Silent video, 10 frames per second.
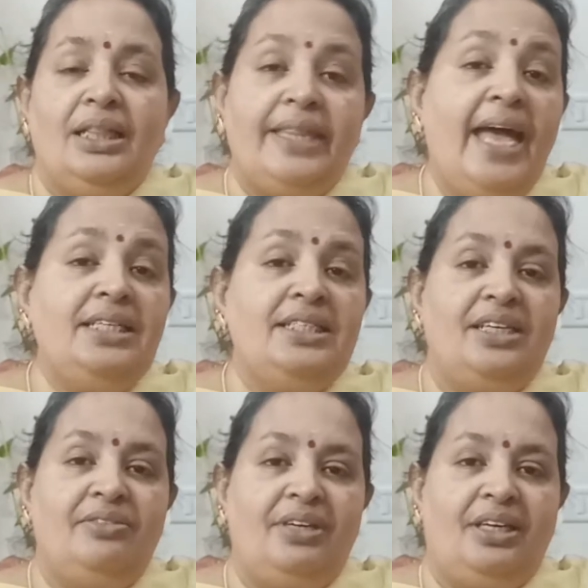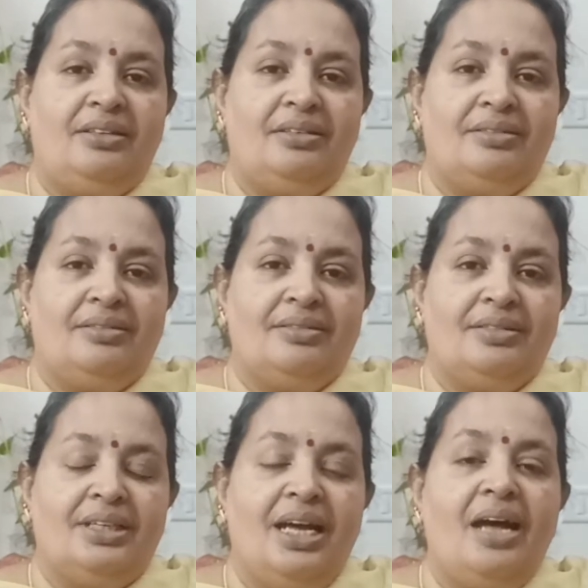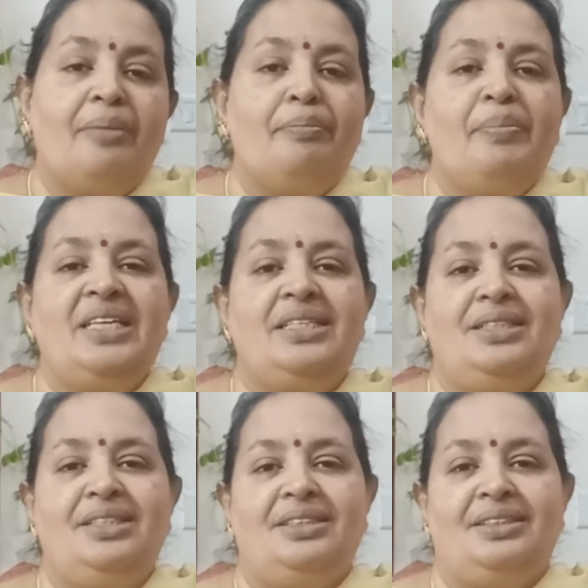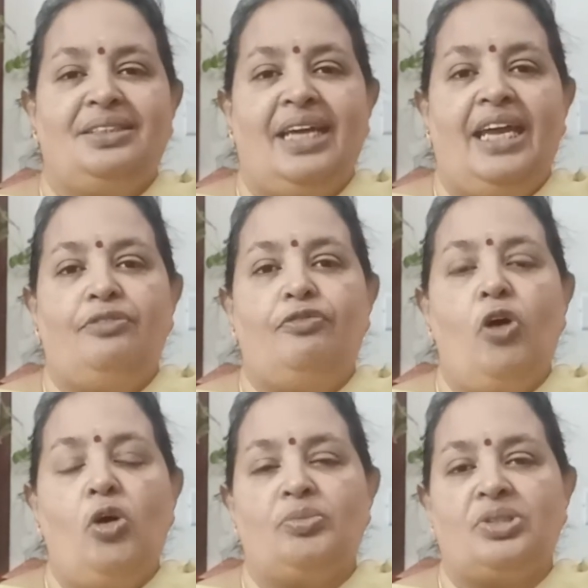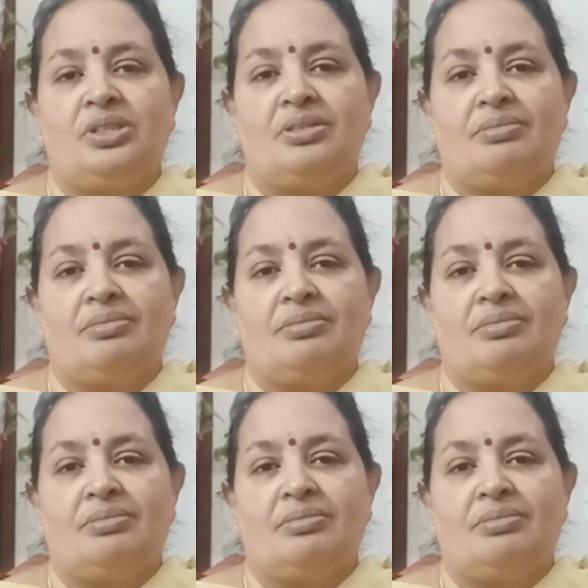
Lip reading: That evening, a messenger informs